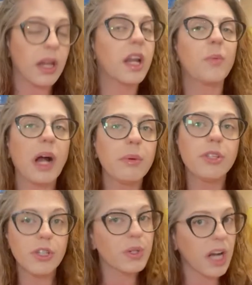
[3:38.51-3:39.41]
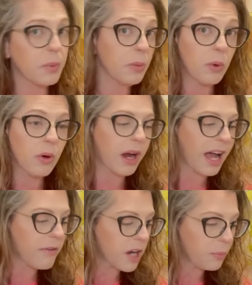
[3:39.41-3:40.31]
And I'll probably do a couple more. I
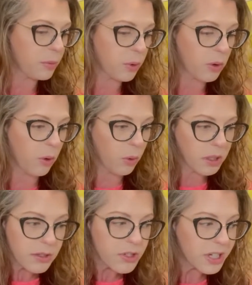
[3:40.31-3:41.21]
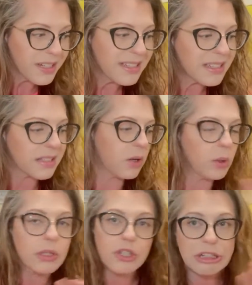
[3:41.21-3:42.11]
have a couple more oranges
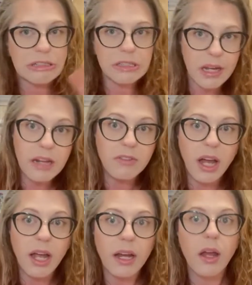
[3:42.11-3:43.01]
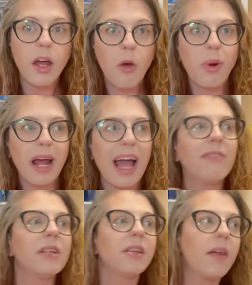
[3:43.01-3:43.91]
that I've dyed, but I
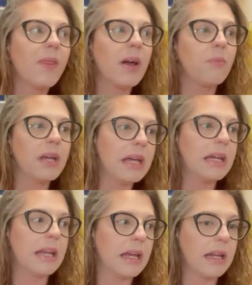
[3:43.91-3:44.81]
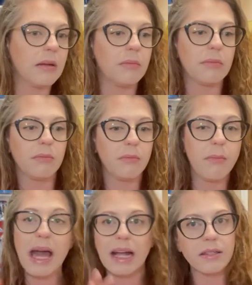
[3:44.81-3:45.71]
haven't done them in any
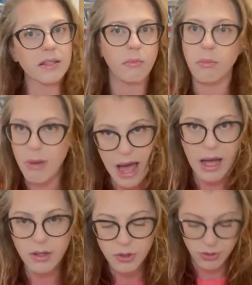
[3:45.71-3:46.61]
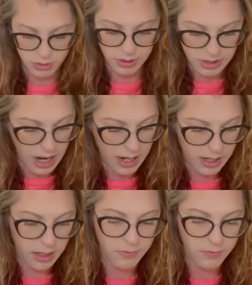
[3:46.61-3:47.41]
mass batch dyeing.